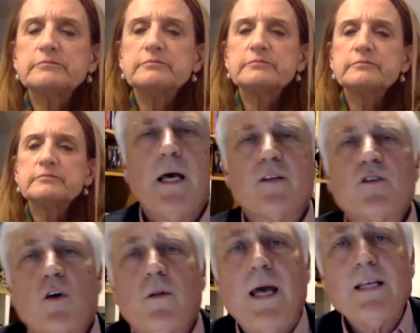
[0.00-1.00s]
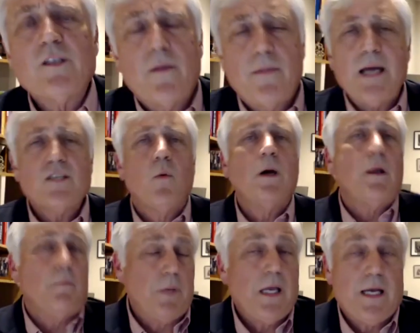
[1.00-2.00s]
Yeah, so that's
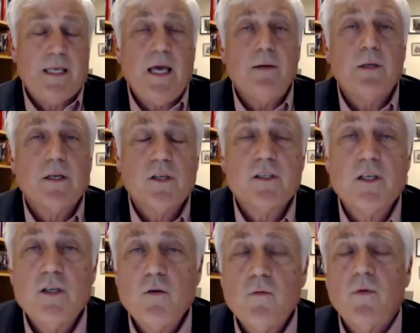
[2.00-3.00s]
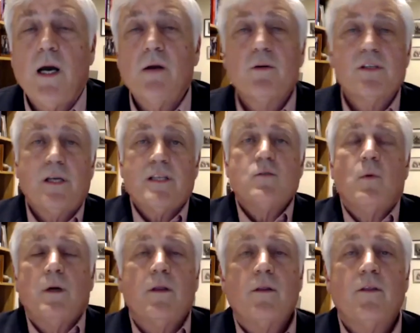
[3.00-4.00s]
what, again, because it's a new virus, that's
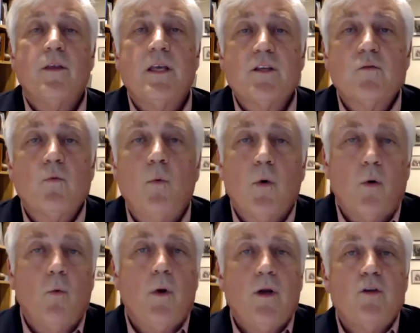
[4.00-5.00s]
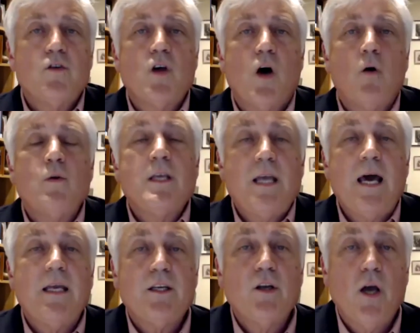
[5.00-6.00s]
one of the things we don't
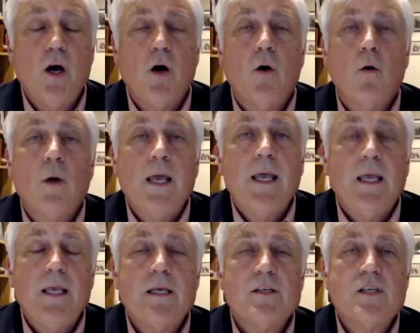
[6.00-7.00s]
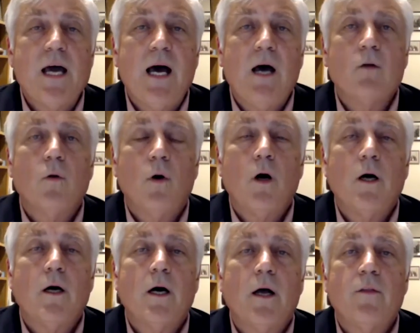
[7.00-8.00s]
yet know is how
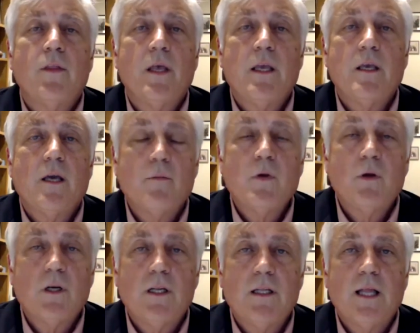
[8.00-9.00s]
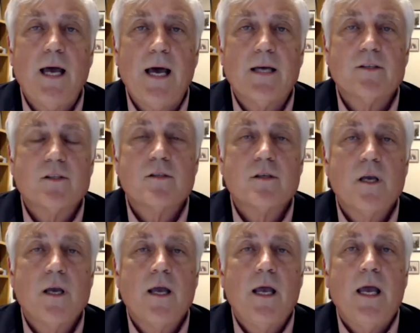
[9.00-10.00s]
long the immunity lasts.
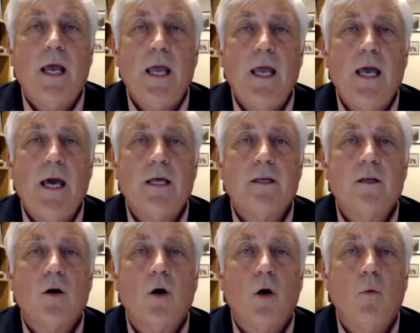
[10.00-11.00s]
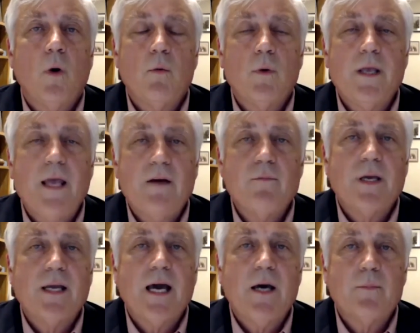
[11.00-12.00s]
And when we have
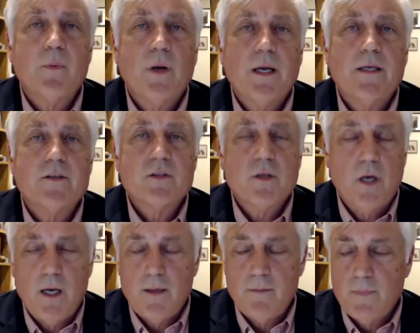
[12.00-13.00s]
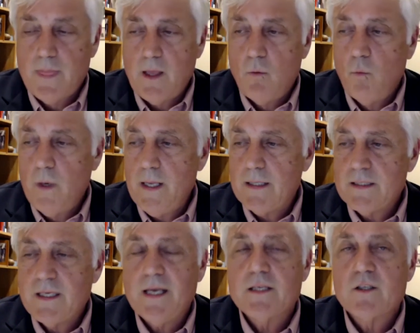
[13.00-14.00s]
big outbreaks, it
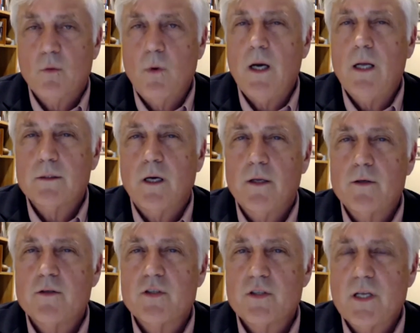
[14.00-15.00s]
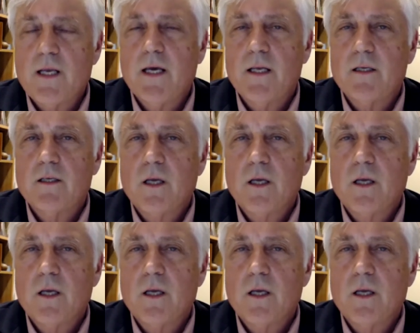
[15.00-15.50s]
takes a while to understand